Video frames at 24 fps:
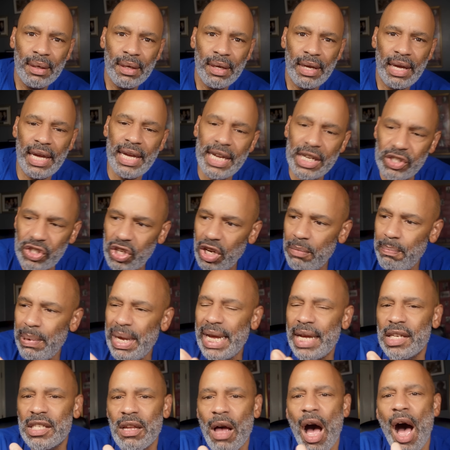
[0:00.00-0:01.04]
He should
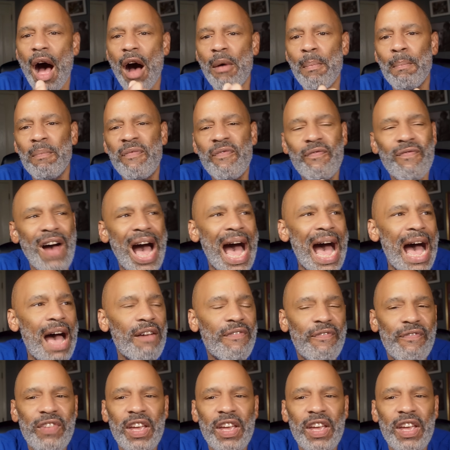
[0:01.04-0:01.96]
be as um five,